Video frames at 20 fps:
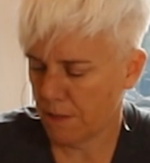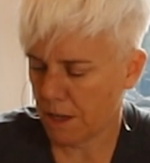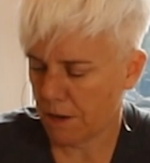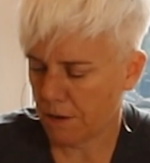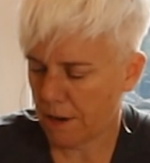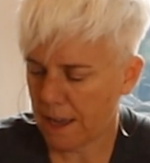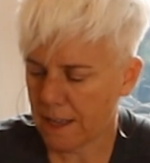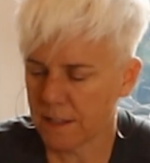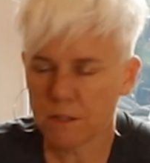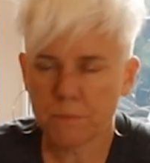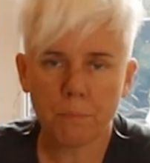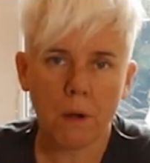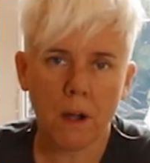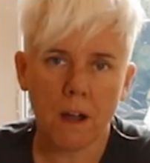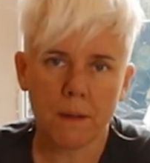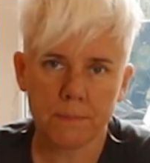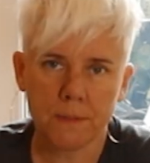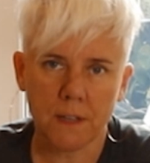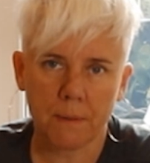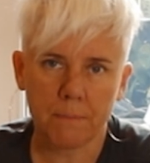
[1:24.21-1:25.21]
their heads
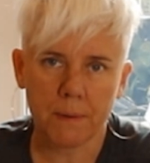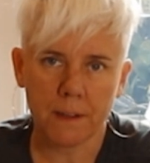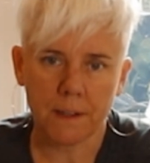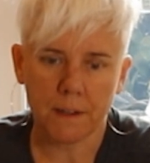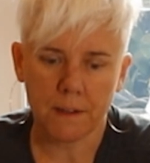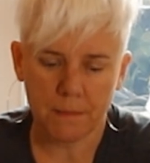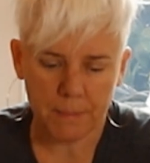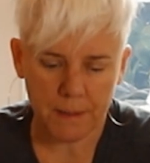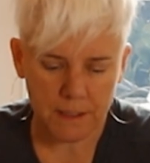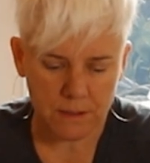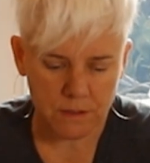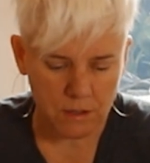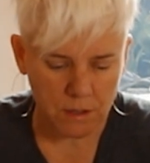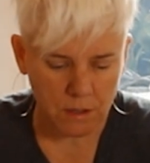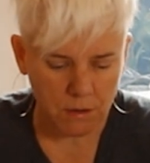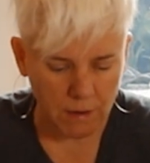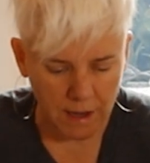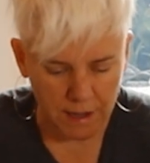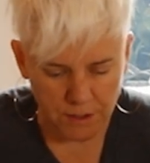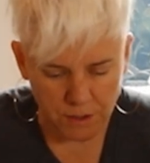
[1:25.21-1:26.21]
propped up a little bit,
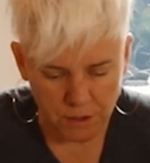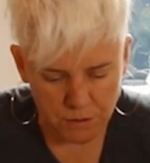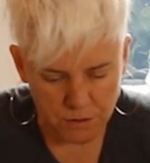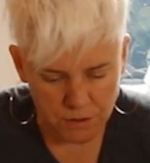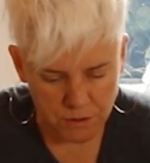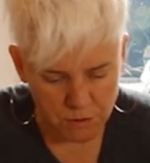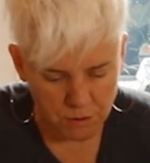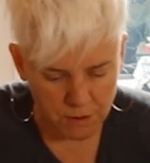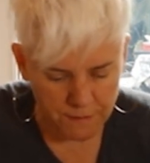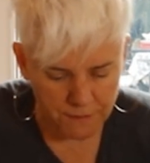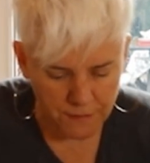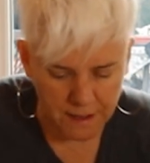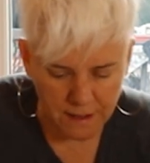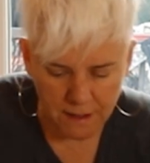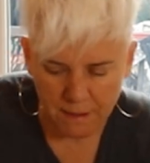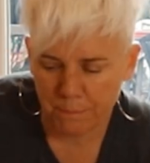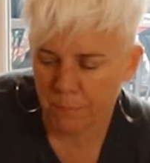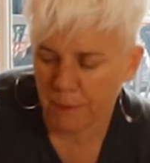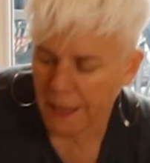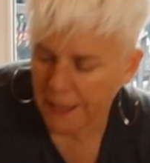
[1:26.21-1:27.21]
so I use sort of like
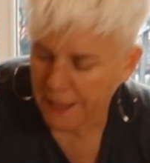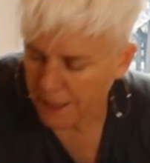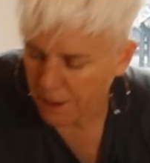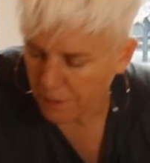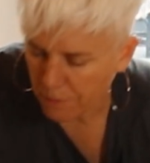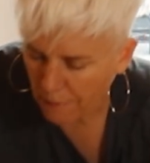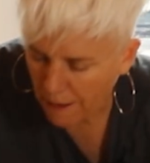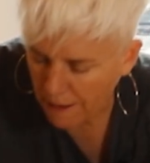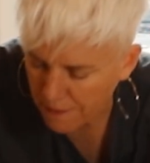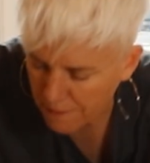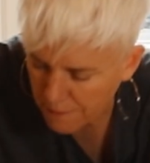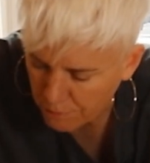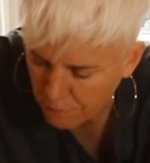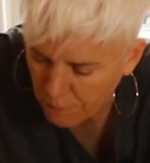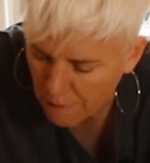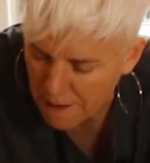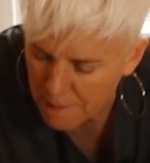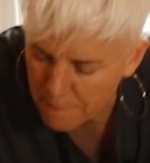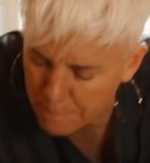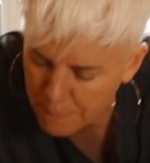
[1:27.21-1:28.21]
a blanket
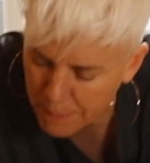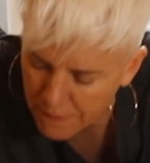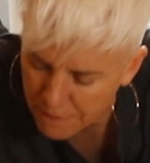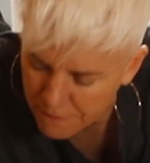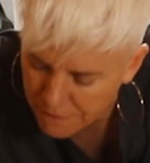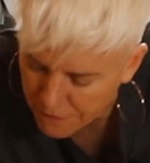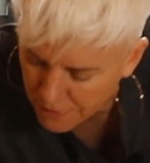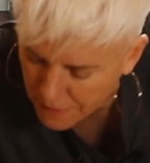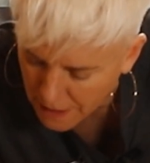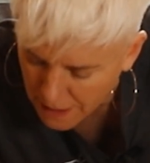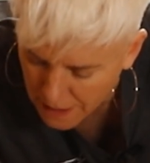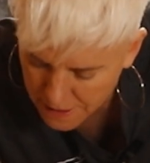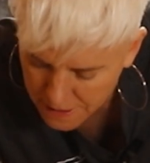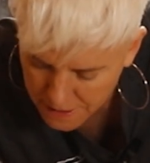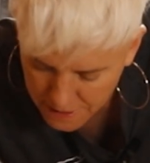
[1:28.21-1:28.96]
ramp for that.